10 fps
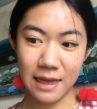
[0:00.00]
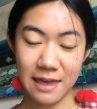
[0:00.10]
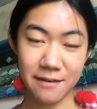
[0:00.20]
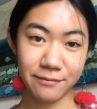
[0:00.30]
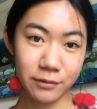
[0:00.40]

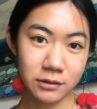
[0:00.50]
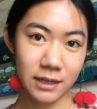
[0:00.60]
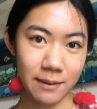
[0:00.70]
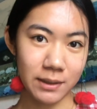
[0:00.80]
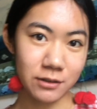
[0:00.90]
a
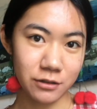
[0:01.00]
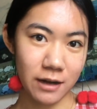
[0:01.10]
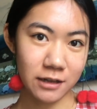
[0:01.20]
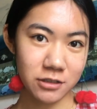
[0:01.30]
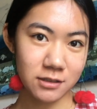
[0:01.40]
full-time
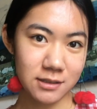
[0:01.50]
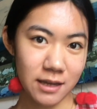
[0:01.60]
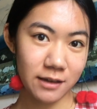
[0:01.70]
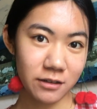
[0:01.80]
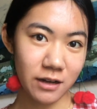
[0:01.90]
interaction
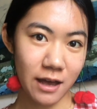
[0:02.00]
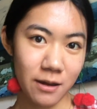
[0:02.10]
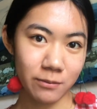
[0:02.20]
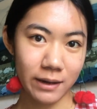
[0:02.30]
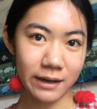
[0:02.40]
designer
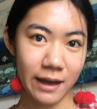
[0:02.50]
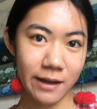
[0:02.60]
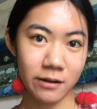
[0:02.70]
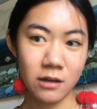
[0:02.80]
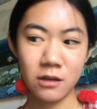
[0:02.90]
at Red Hat.